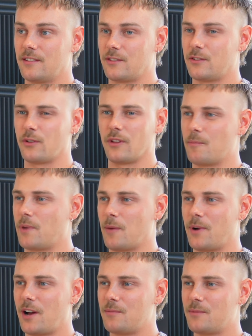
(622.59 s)
So like
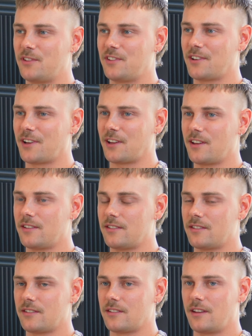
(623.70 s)
pump up music, I
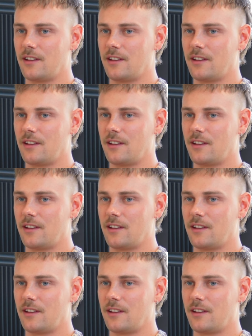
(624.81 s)
guess.